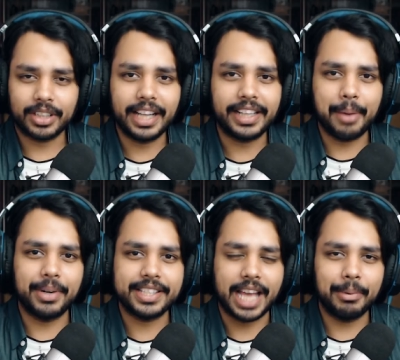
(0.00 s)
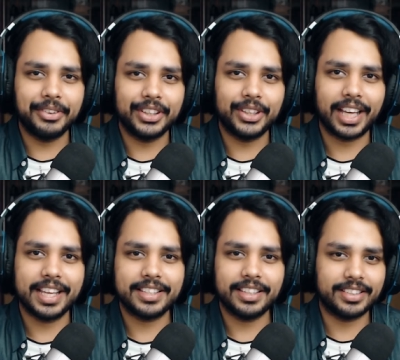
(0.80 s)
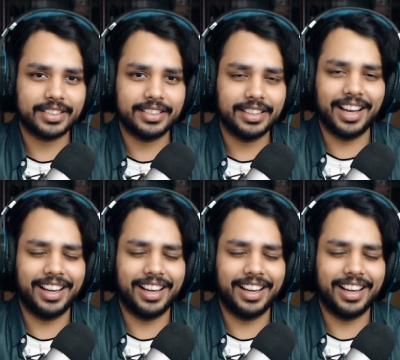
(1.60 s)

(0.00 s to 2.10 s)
God damn, what is happening with you guys? You just...